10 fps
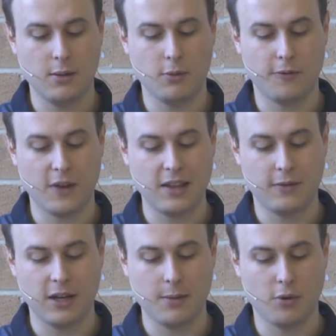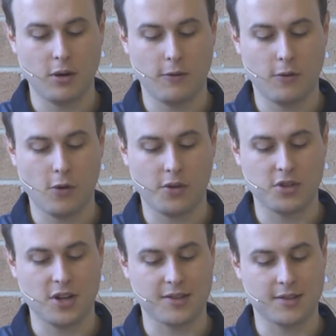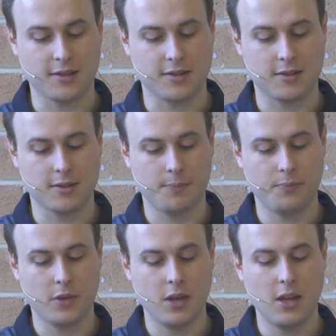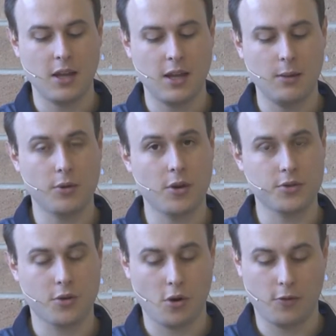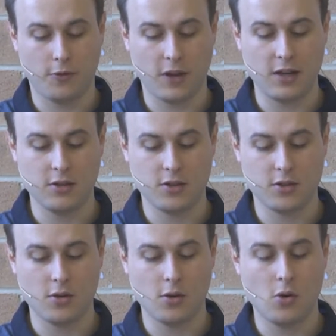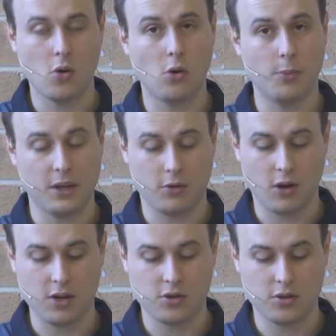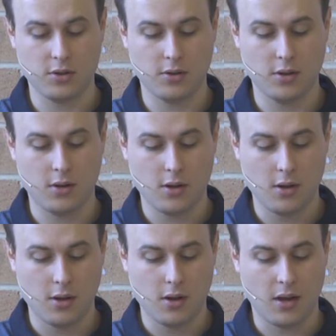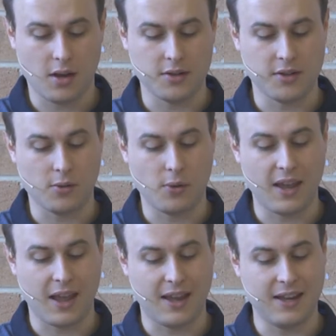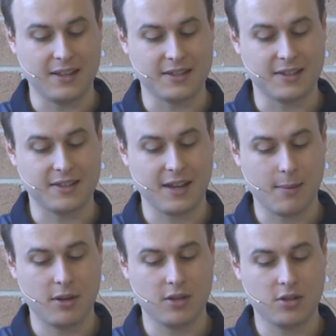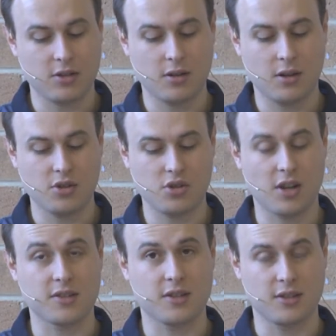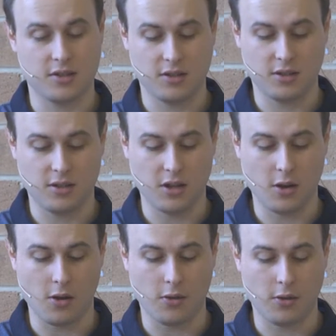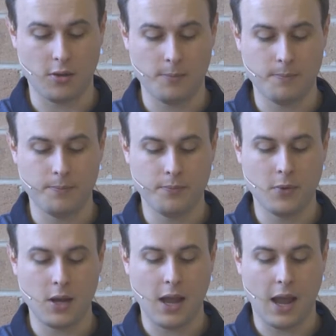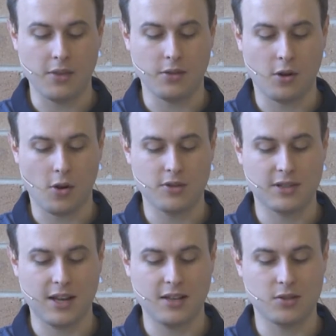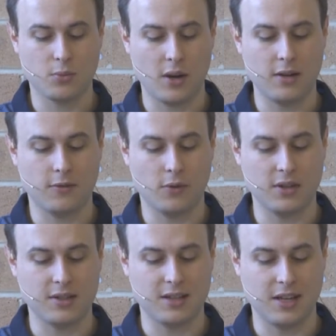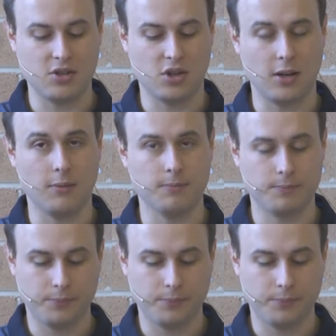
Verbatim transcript: He will faithfully bring forth justice. He will not grow faint or be crushed until he has established justice in the earth, and the coastlands wait for his teaching.